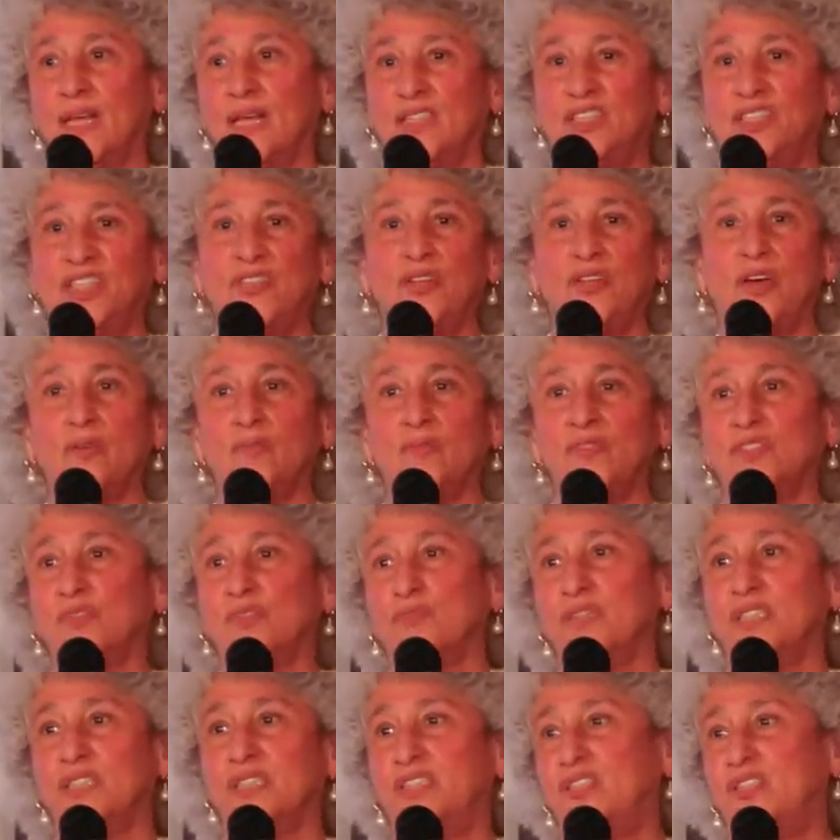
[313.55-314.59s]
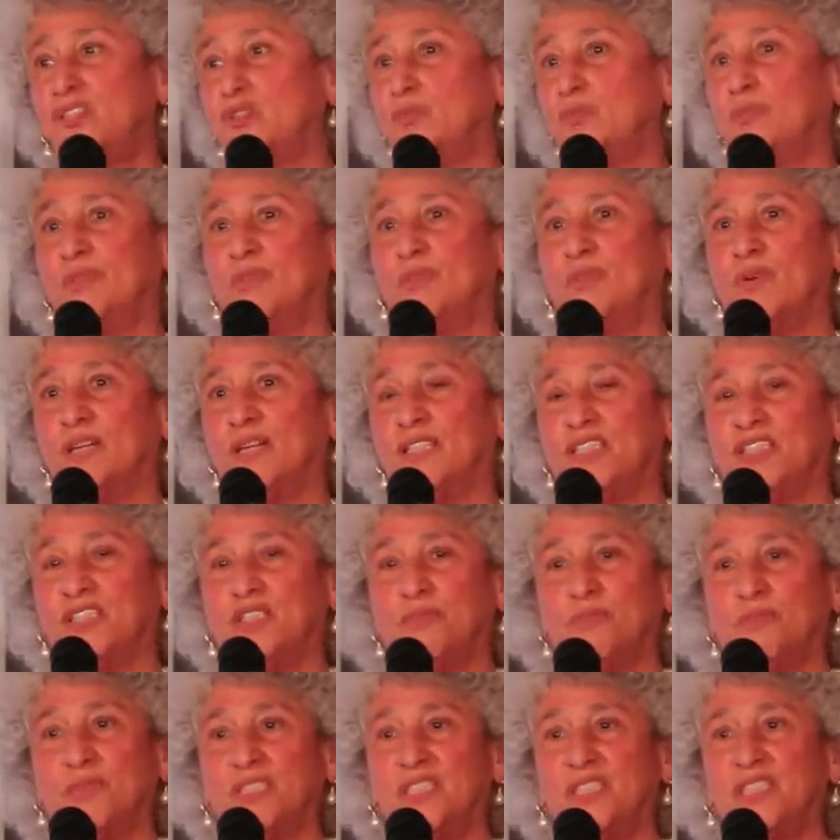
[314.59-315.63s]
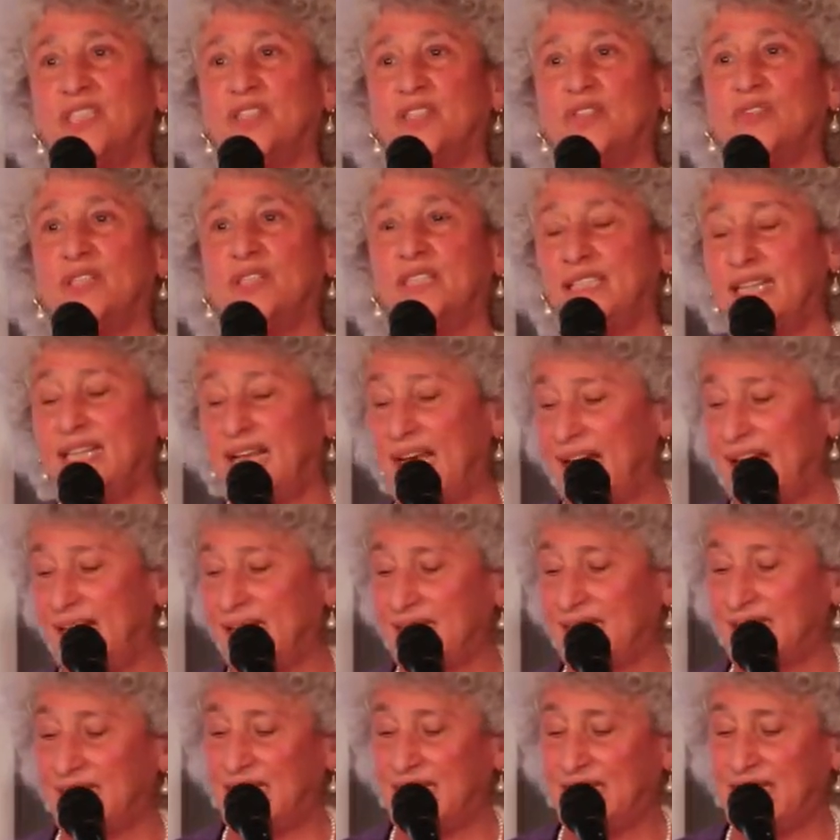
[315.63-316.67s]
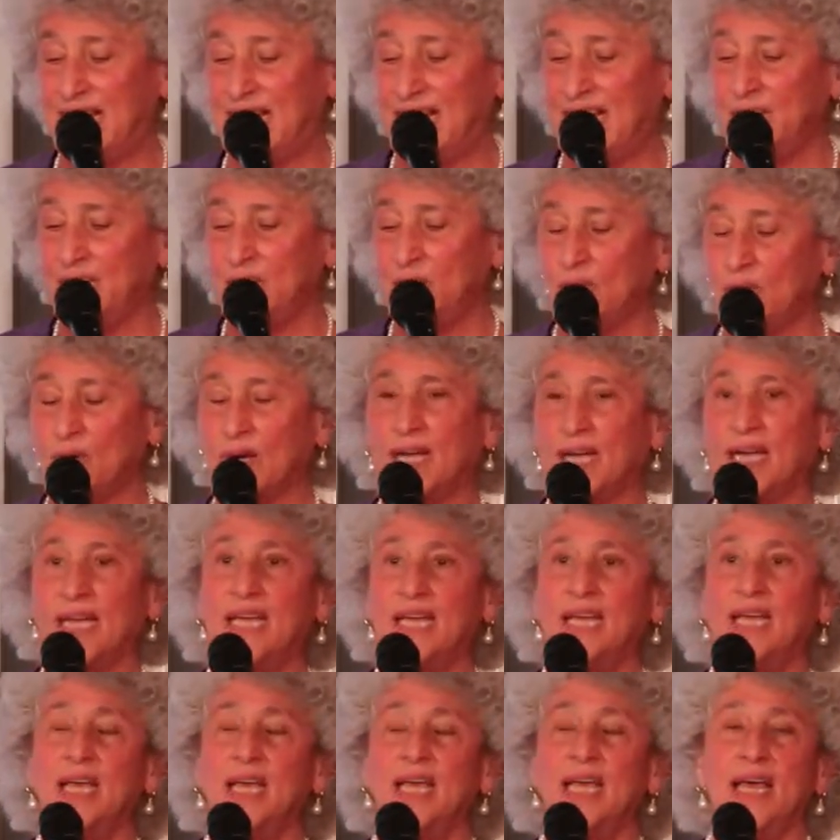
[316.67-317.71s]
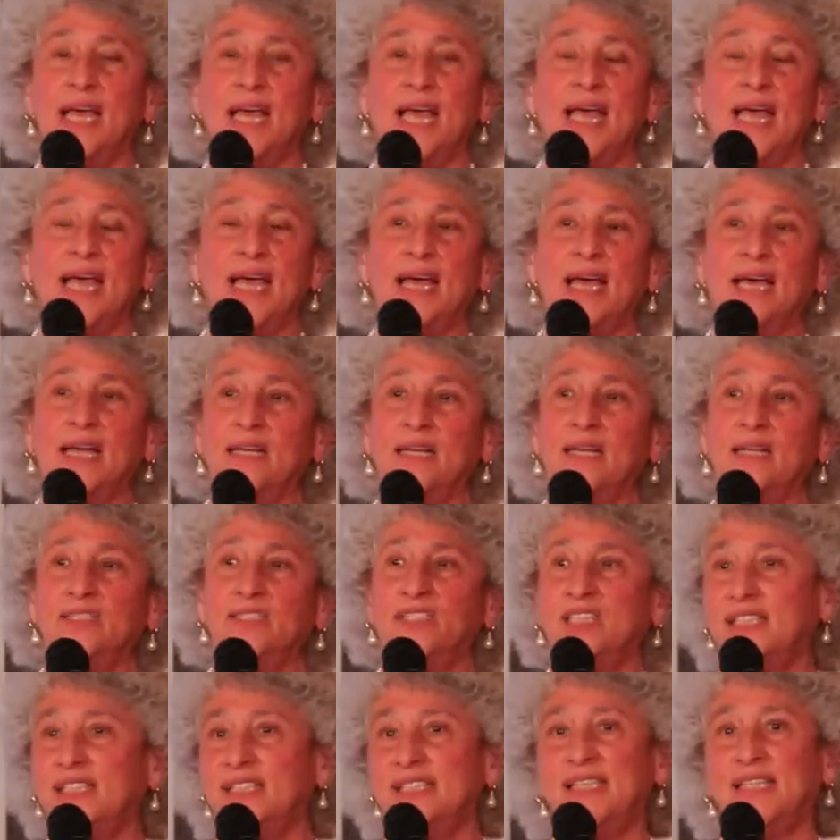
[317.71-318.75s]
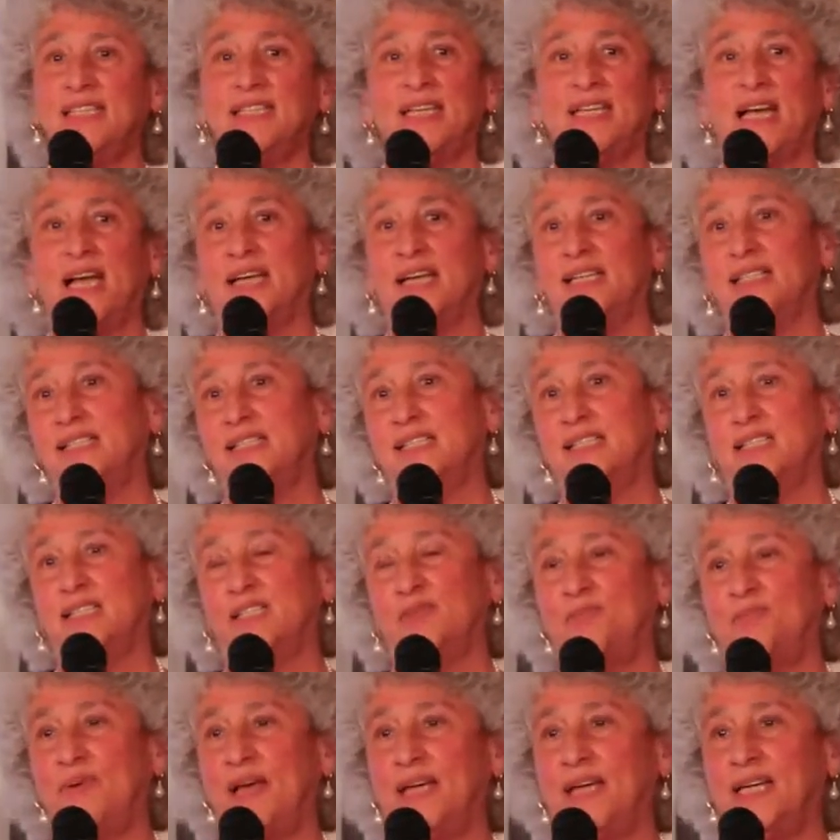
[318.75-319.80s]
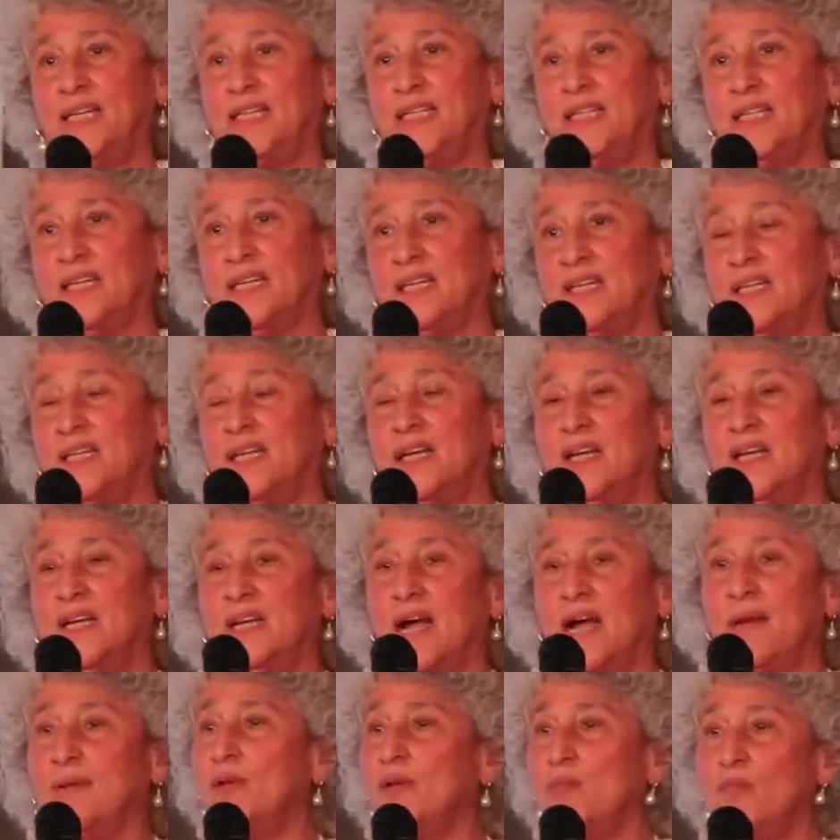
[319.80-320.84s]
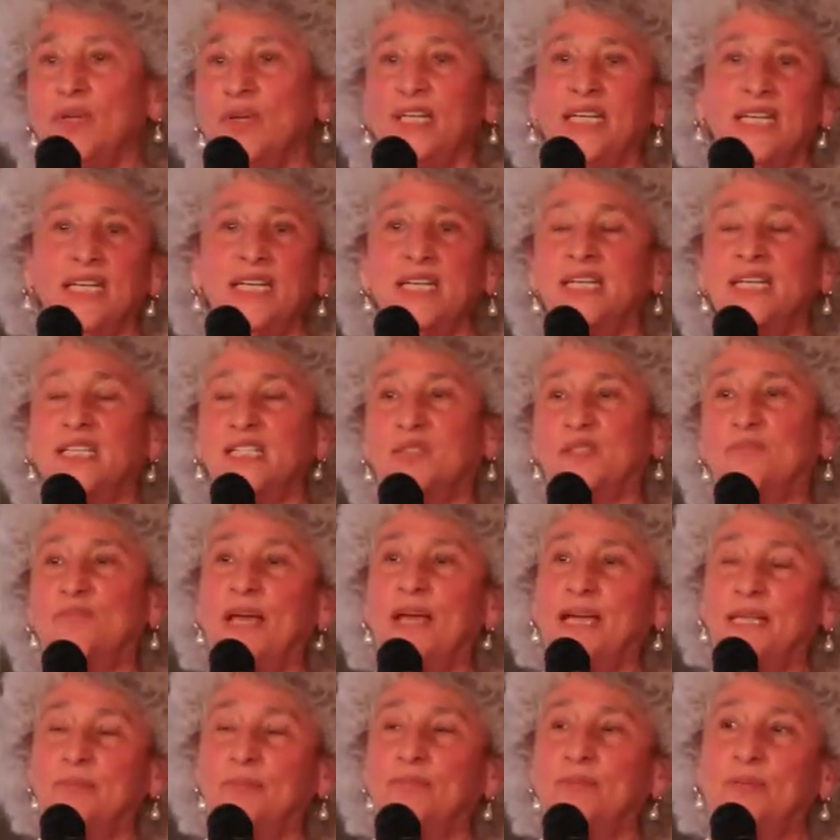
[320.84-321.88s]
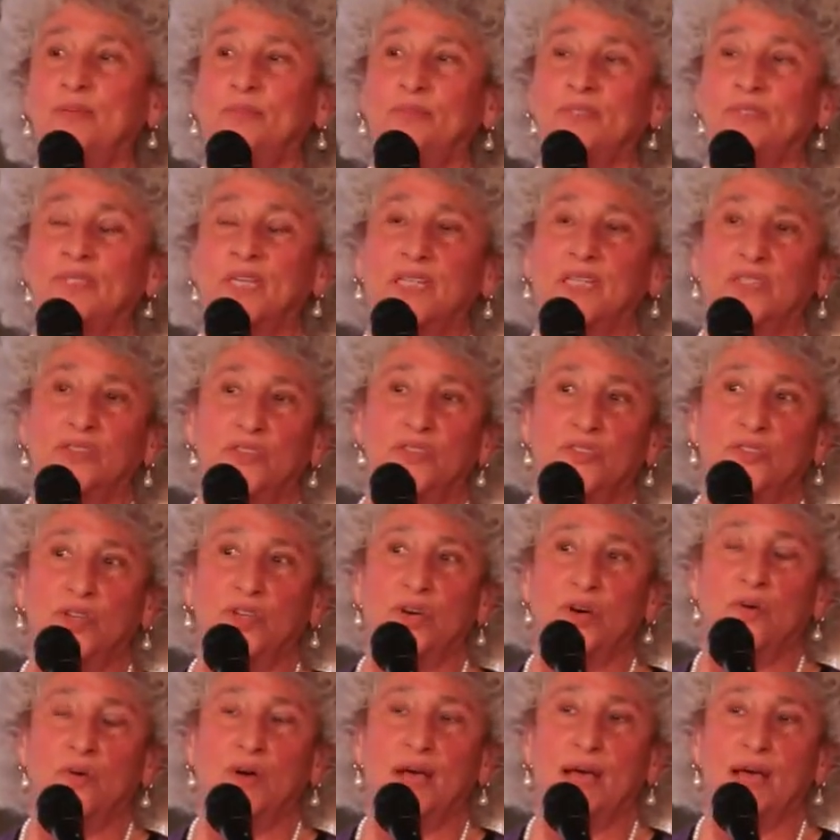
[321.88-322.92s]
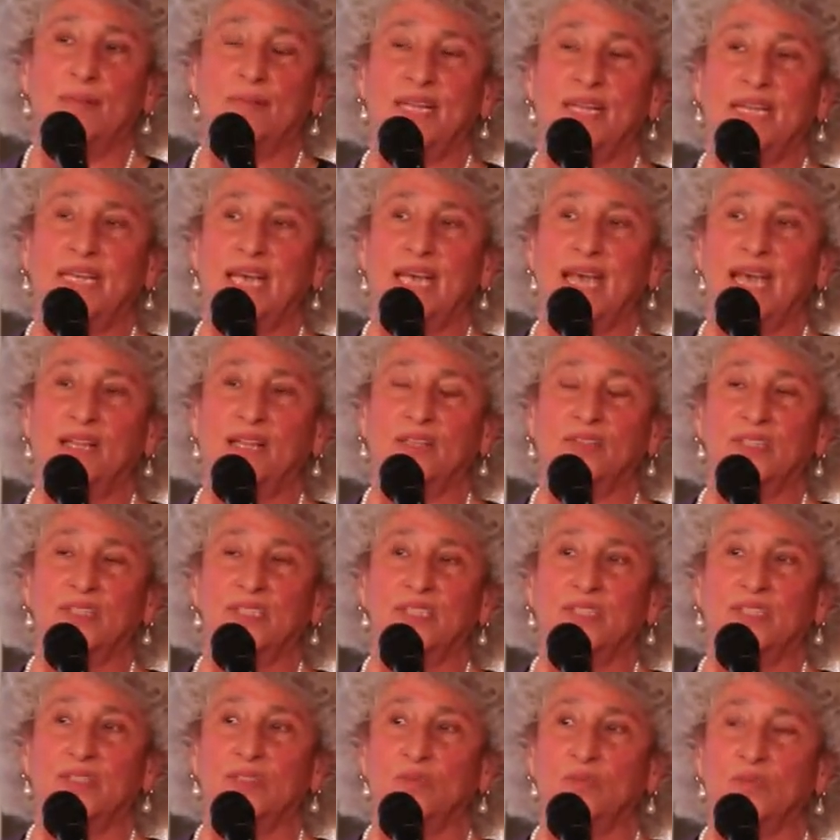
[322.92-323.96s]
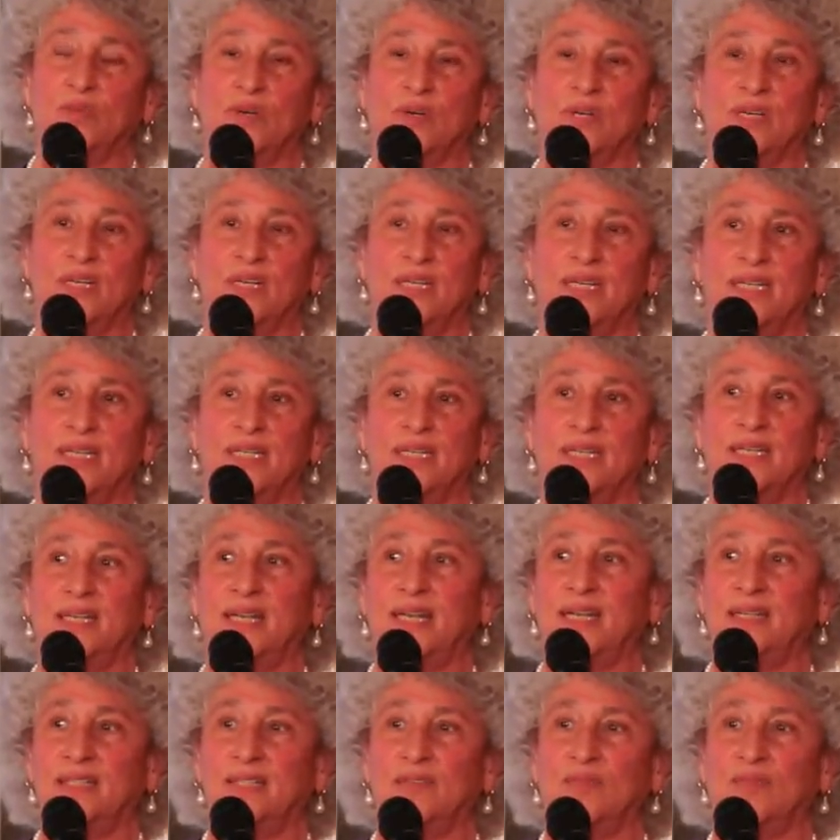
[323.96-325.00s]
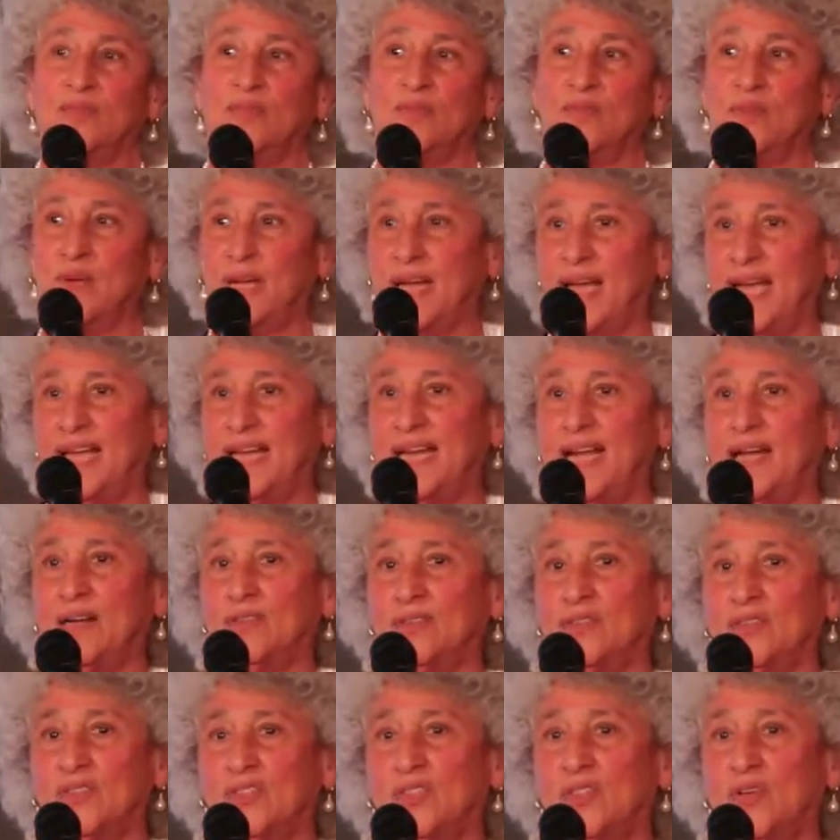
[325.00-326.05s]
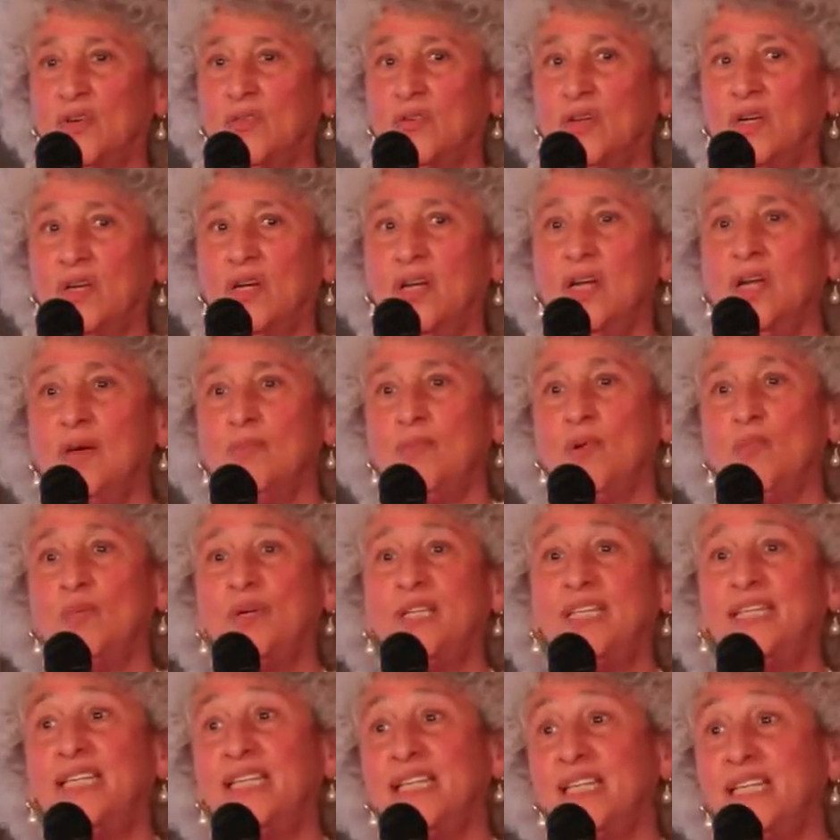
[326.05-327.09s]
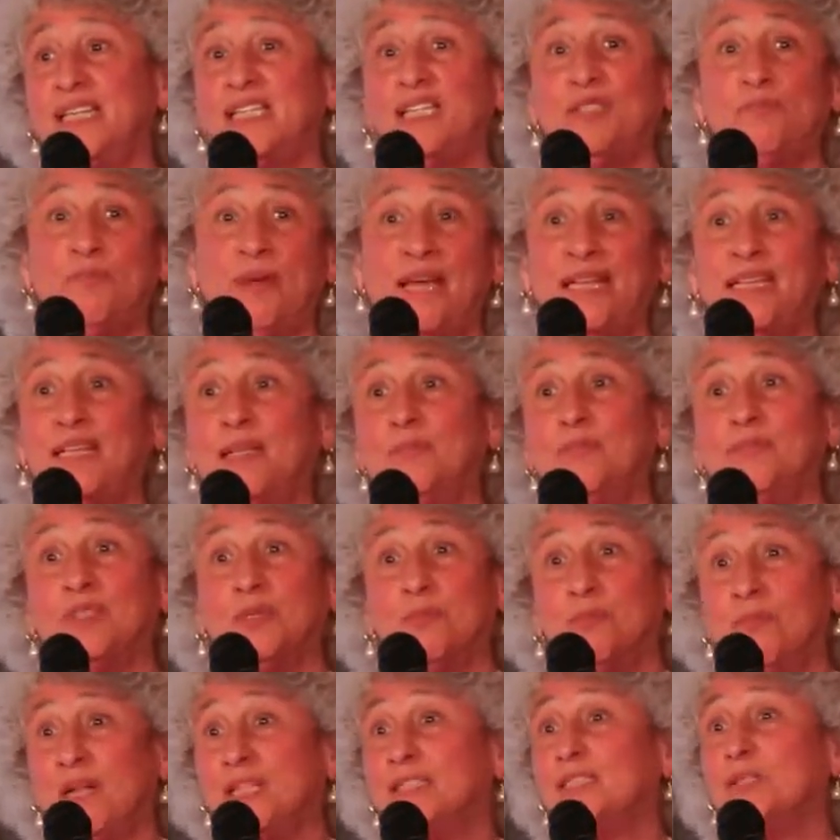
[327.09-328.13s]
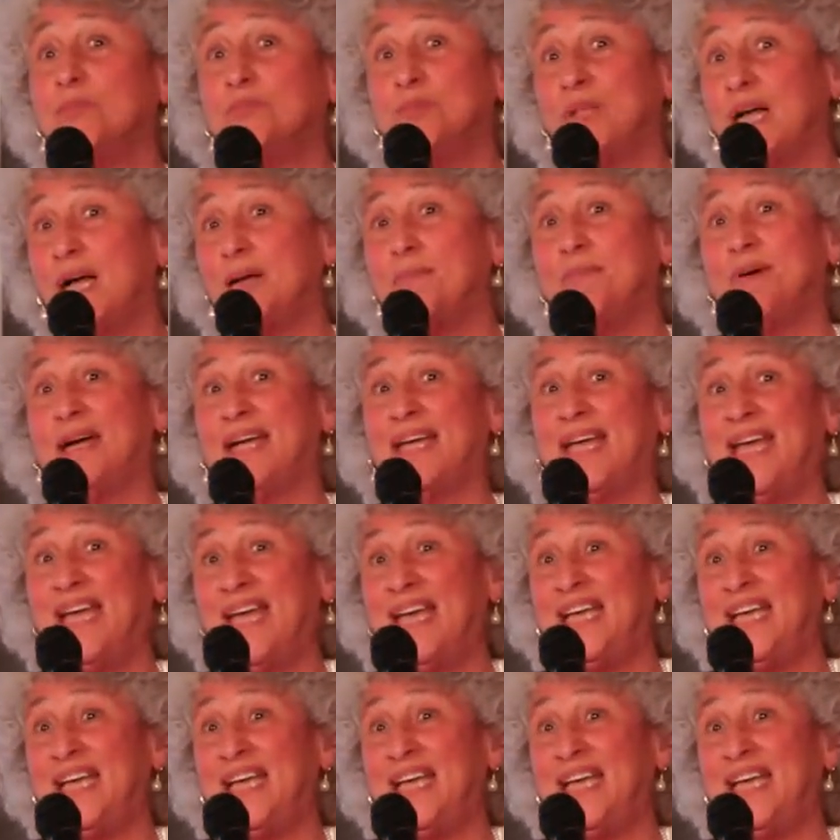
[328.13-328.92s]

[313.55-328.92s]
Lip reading: And she thought it was a really stupid question, but she agreed to ask it anyway. And just as I suspected, I mean, we didn't expect people to know how many calories there were in a 8-ounce soda, but we did expect them to multiply by